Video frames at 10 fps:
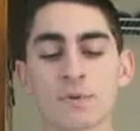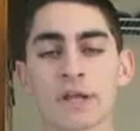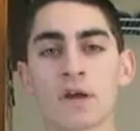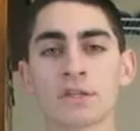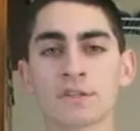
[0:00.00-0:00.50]
why
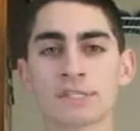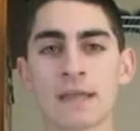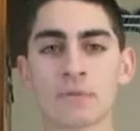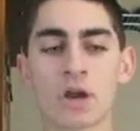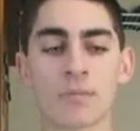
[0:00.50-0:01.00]
I called it the
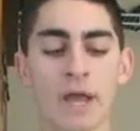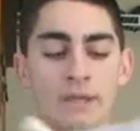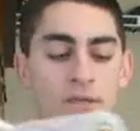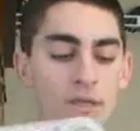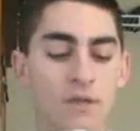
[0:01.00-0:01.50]
Snap
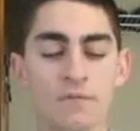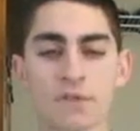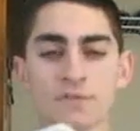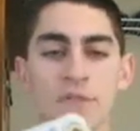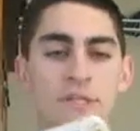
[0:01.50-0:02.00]
Carbine. For
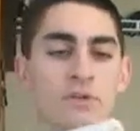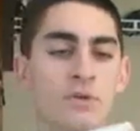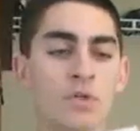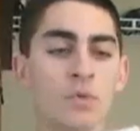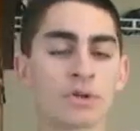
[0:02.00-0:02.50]
those of you that don't
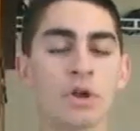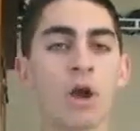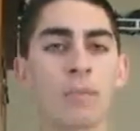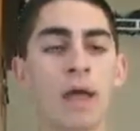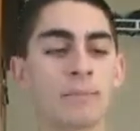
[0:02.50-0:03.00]
know, the word
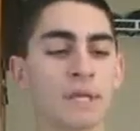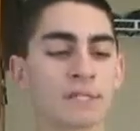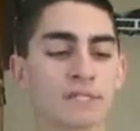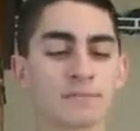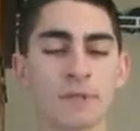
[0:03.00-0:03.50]
carbine
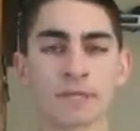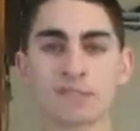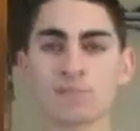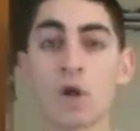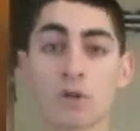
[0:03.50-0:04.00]
means the
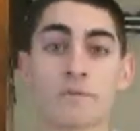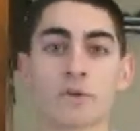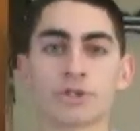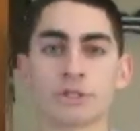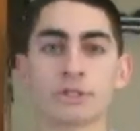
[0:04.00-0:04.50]
smaller
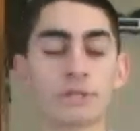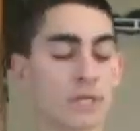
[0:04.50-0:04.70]
version.